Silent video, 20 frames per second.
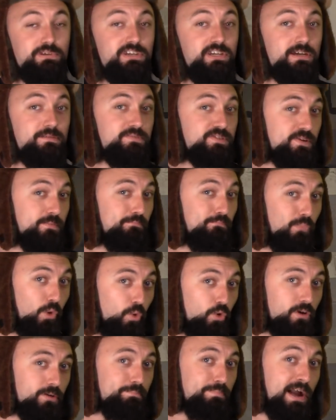becomes a
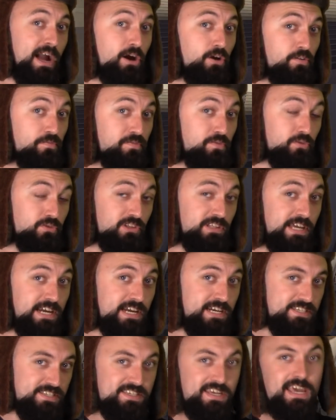more powerful
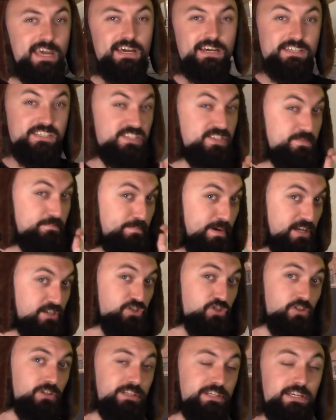class,
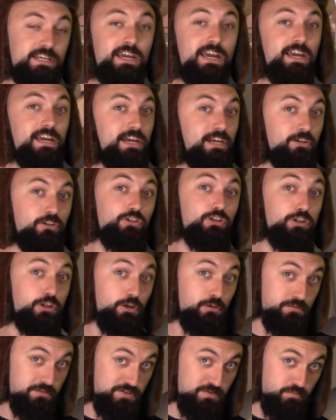especially in
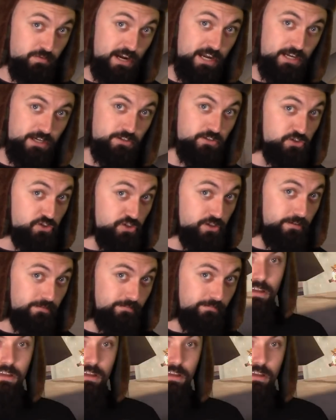close range.